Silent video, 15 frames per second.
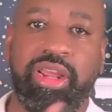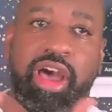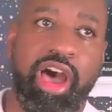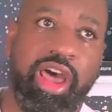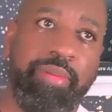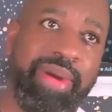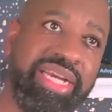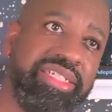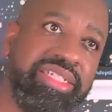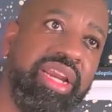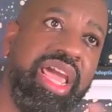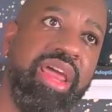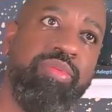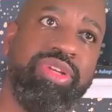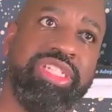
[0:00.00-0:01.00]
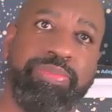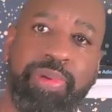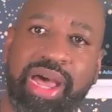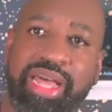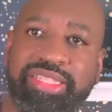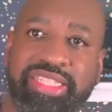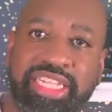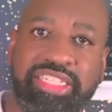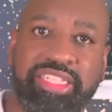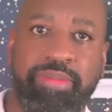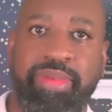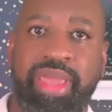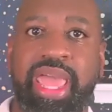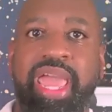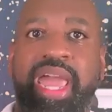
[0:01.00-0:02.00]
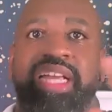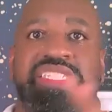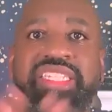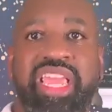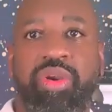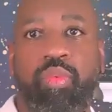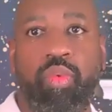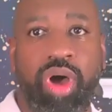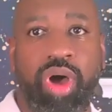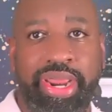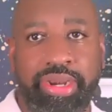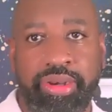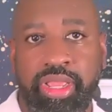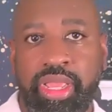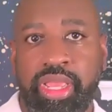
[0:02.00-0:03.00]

automation, and response system. It's in one.